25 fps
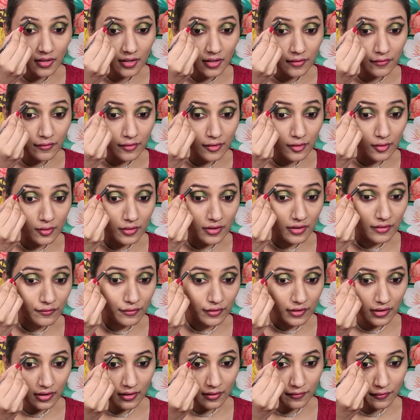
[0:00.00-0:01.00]
If you're looking for
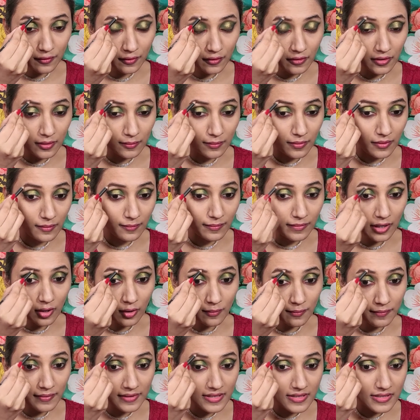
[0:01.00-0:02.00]
an affordable brow
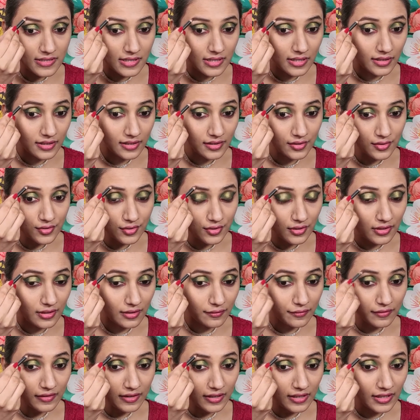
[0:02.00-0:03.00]
pencil, then you should
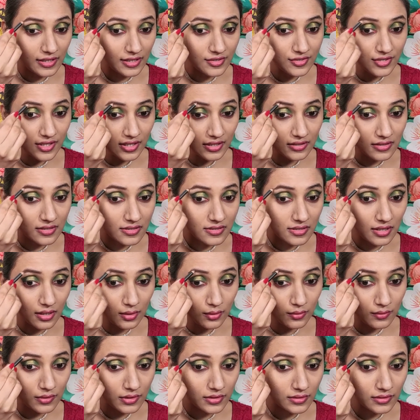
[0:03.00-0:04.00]
definitely check this
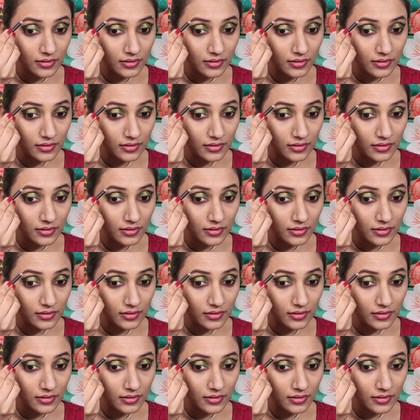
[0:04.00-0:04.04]
out.